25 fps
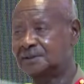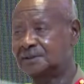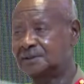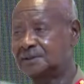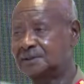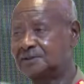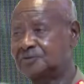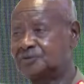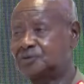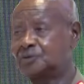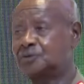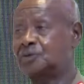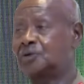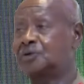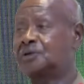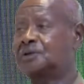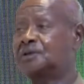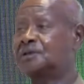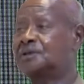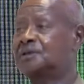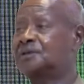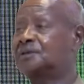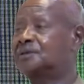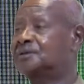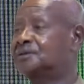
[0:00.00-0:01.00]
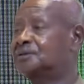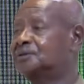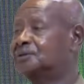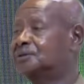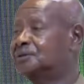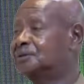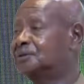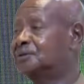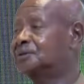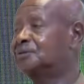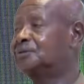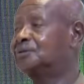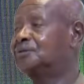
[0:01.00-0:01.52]
if you only
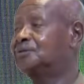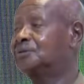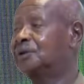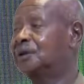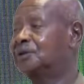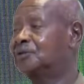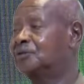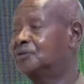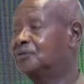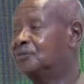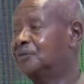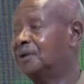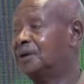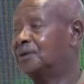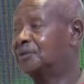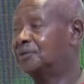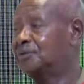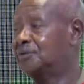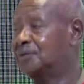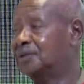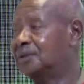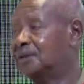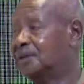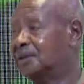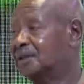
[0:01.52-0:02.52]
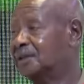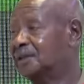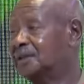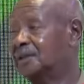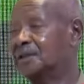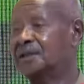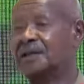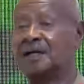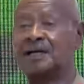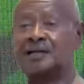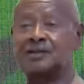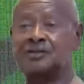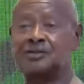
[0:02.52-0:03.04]
word of mouth,
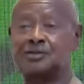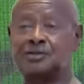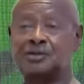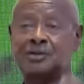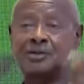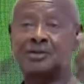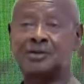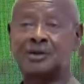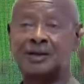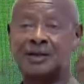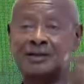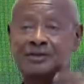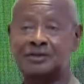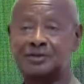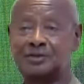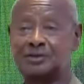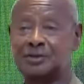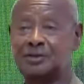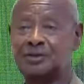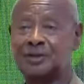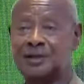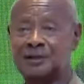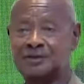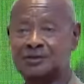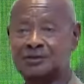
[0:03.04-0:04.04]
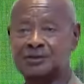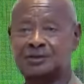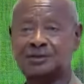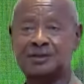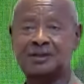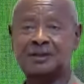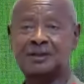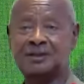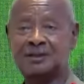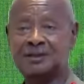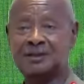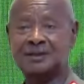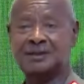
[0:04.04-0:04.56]
I saw,
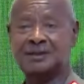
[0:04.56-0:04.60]
then